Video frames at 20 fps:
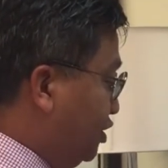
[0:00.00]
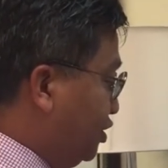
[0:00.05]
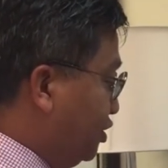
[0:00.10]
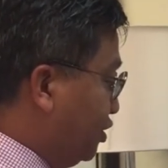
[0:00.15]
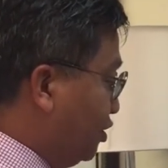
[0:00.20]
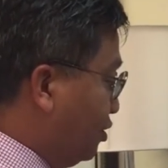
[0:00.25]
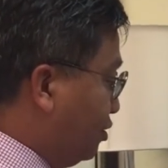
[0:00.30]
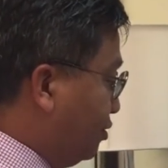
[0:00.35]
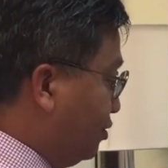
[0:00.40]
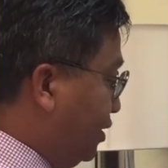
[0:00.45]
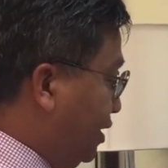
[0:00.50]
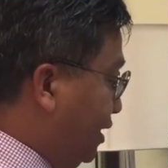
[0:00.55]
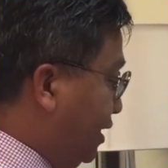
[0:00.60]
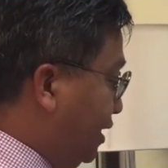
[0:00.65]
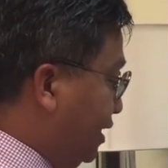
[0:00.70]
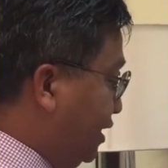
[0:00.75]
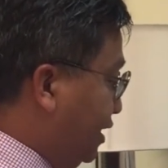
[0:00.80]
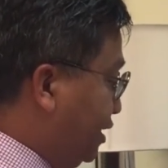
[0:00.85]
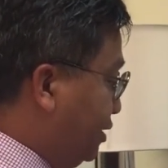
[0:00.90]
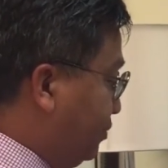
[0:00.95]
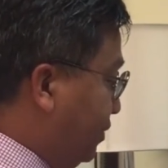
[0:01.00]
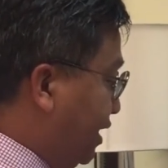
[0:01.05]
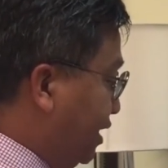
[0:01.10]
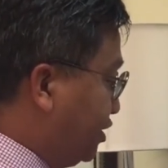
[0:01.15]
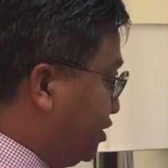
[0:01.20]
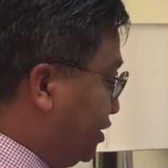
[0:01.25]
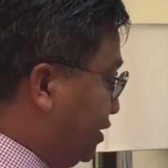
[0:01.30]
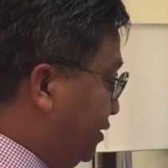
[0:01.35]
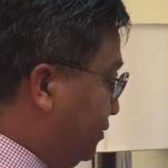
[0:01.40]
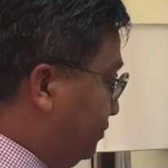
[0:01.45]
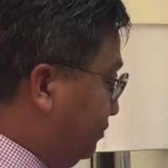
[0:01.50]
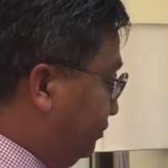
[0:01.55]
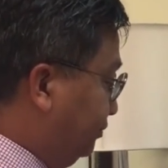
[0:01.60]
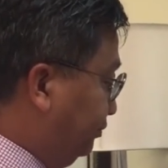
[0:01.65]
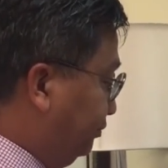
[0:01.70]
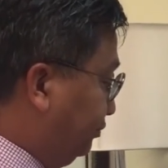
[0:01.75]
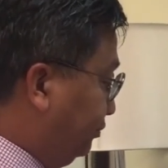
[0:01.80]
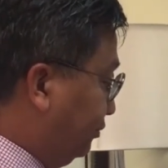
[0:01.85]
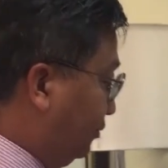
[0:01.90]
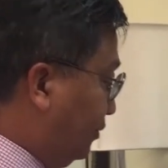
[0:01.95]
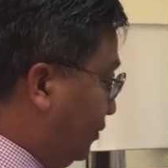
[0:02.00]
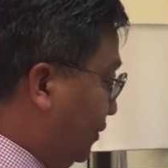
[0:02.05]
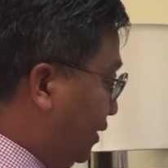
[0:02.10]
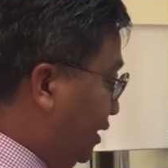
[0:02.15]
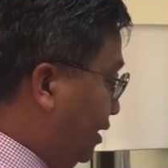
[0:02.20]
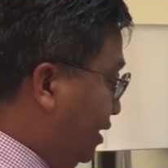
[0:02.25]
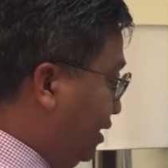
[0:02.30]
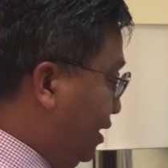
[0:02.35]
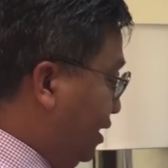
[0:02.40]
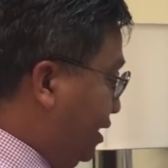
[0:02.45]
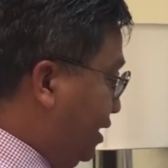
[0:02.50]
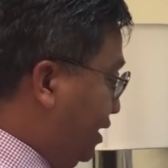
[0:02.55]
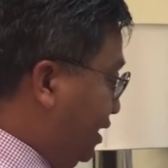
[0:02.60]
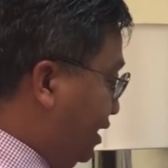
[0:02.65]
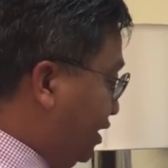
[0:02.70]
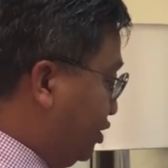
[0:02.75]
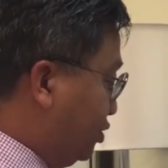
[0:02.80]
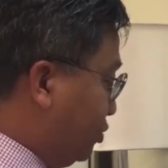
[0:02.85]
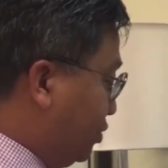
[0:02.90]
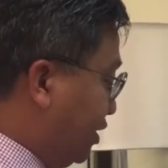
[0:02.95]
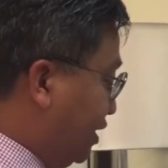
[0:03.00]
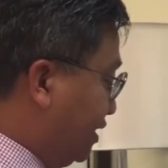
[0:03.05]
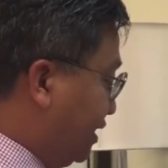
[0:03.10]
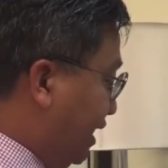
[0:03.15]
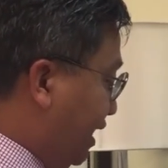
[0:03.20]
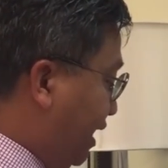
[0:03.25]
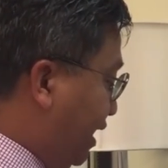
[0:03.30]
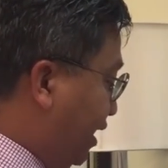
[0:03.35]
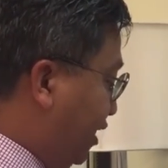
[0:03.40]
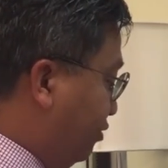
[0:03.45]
So in this patient, this was